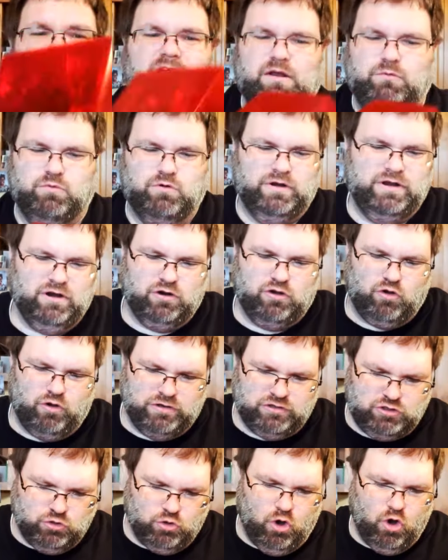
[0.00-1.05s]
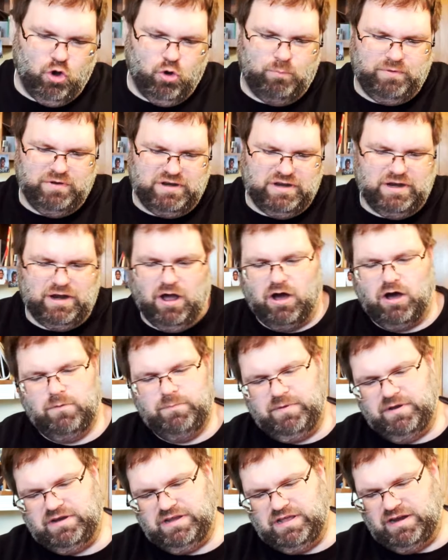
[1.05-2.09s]
And we are going to open it up
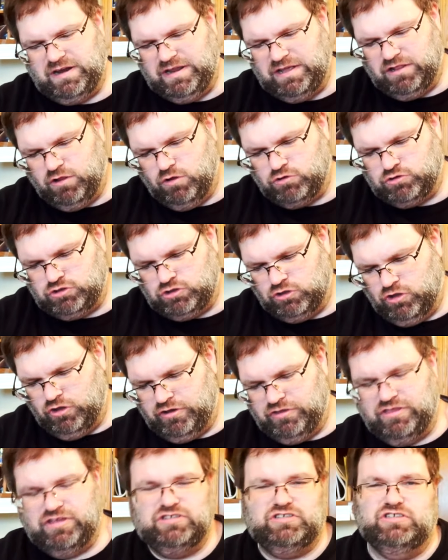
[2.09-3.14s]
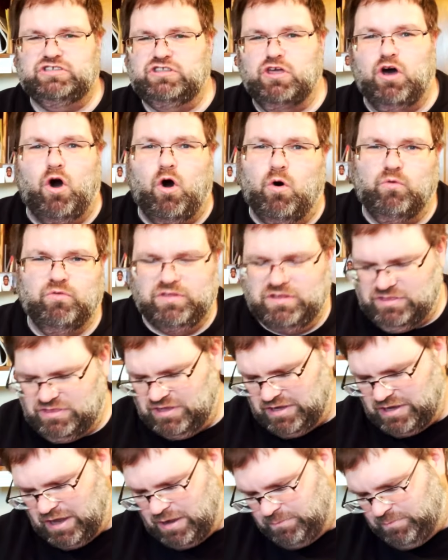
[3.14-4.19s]
and get a closer look at this. This is the only
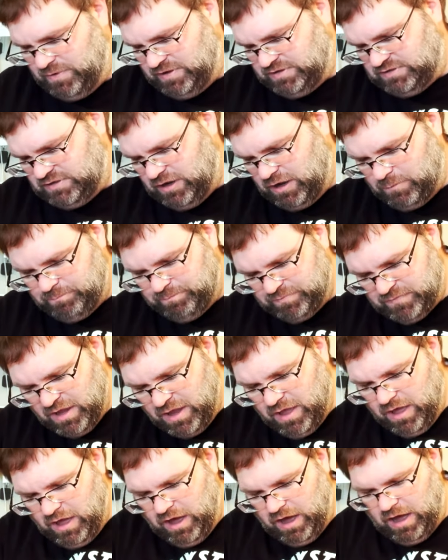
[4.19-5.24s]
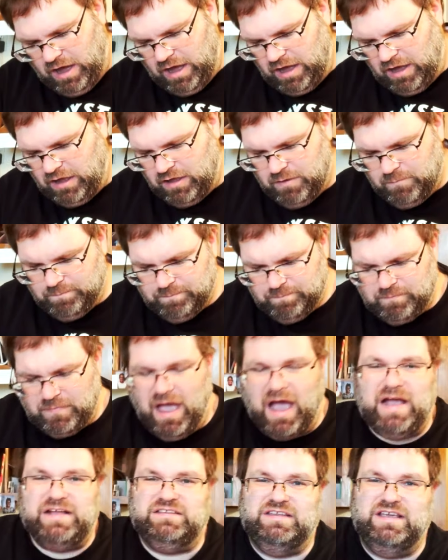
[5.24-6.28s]
thing I picked up.
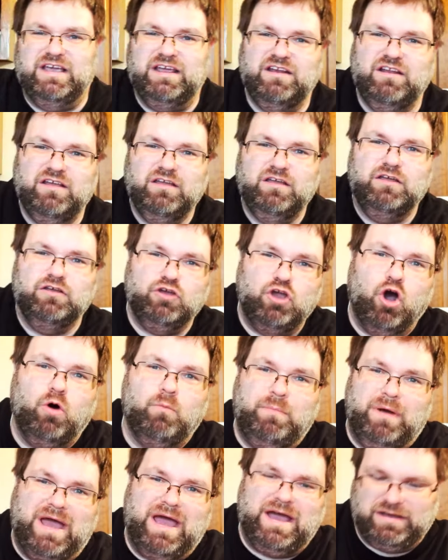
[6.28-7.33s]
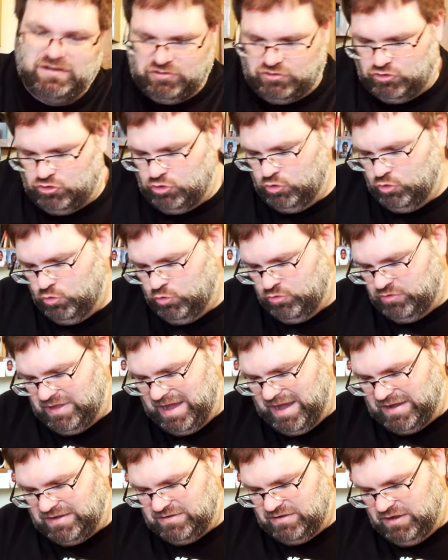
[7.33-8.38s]
I did go back to
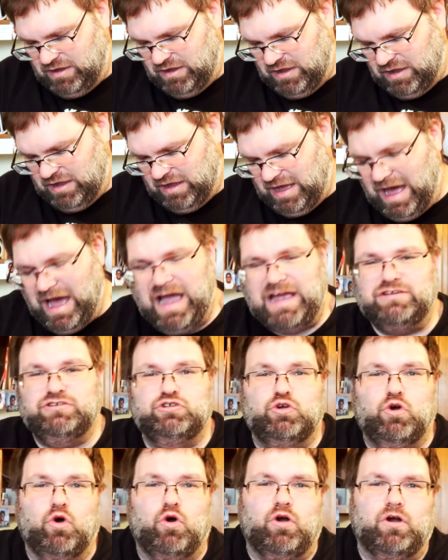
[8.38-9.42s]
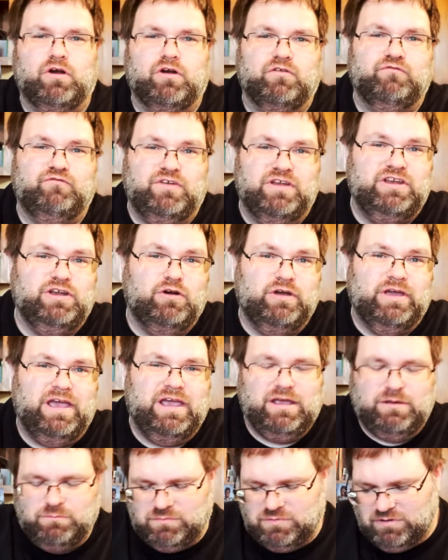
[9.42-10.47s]
that high score video
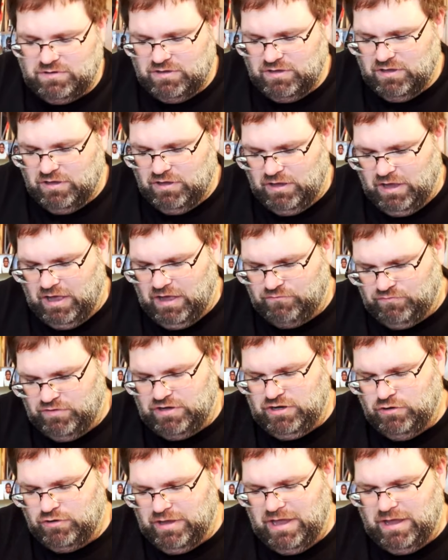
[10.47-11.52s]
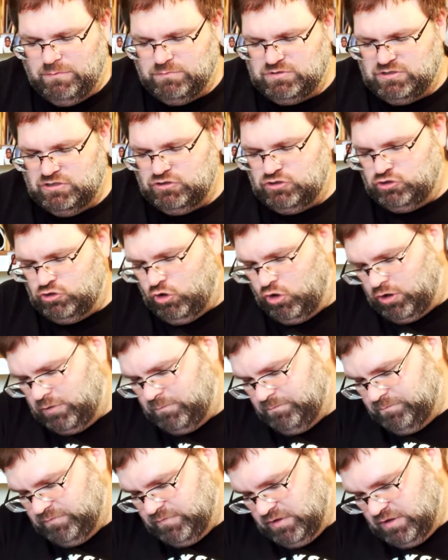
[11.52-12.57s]
games store